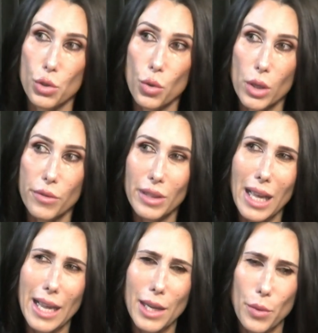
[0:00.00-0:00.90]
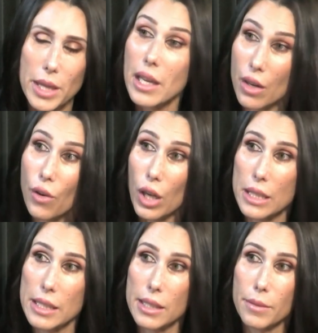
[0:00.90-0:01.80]
sort of like we think of
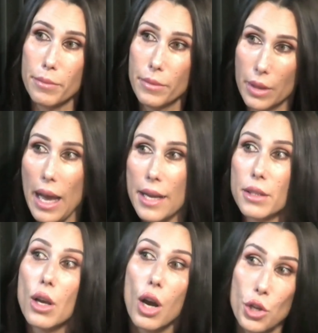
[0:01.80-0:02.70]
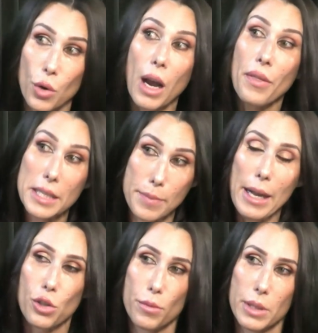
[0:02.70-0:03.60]
autism as you're on the
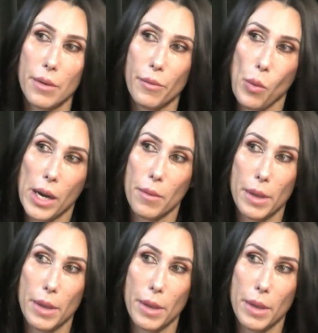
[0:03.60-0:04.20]
spectrum somewhere.